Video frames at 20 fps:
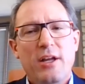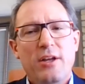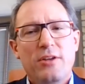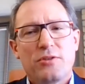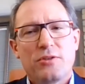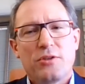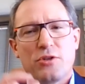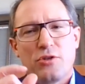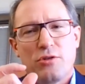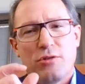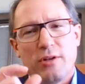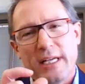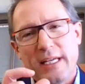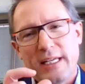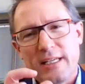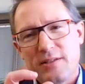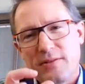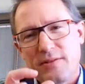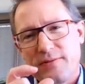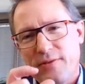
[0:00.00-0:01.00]
So the
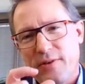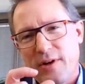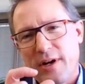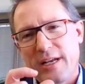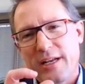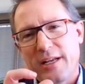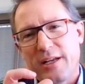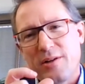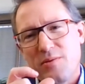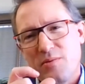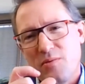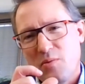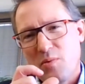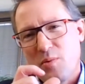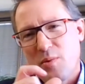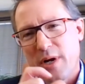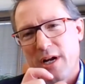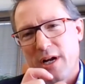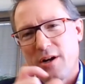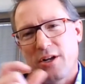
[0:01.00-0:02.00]
trick is finding
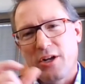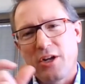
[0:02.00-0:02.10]
where